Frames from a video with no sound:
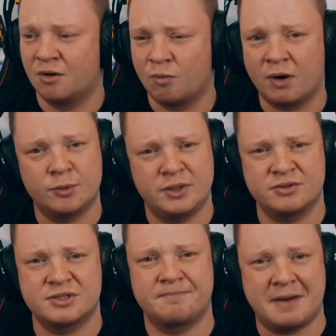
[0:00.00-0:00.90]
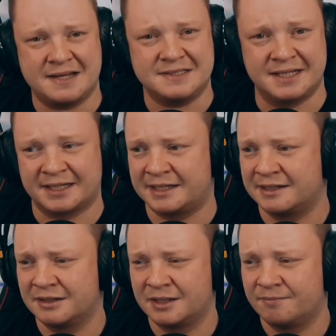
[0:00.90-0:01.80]
Why are we using mastic?
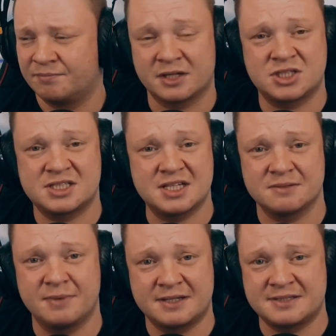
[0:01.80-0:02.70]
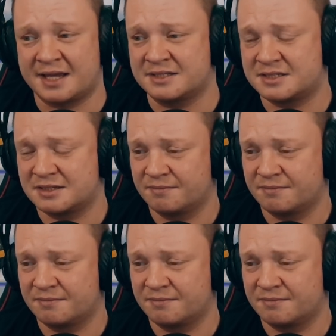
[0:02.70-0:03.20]
That just doesn't make sense.